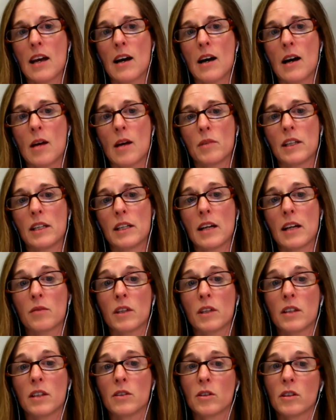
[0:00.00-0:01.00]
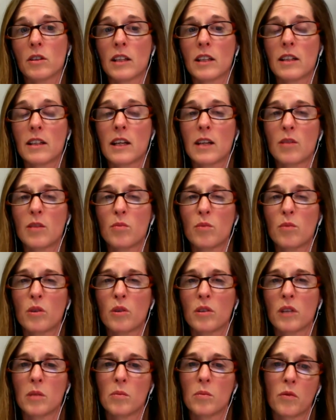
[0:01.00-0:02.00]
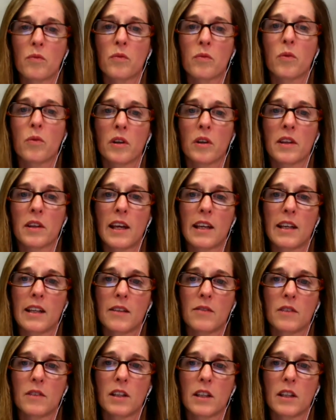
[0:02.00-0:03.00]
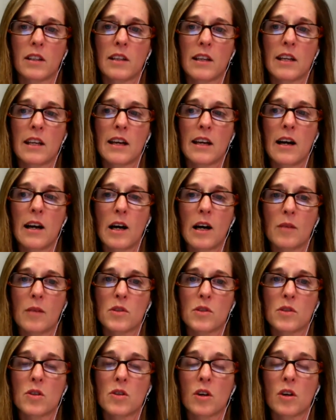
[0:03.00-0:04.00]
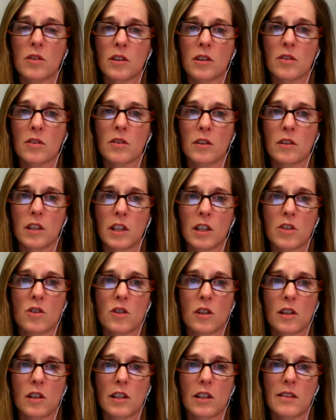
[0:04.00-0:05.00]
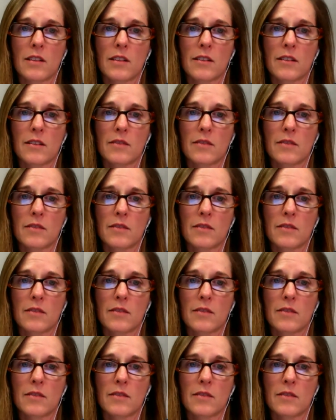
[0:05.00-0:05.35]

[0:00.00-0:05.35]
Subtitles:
in Out of Eden Learn, and importantly, before they even start their learning journeys.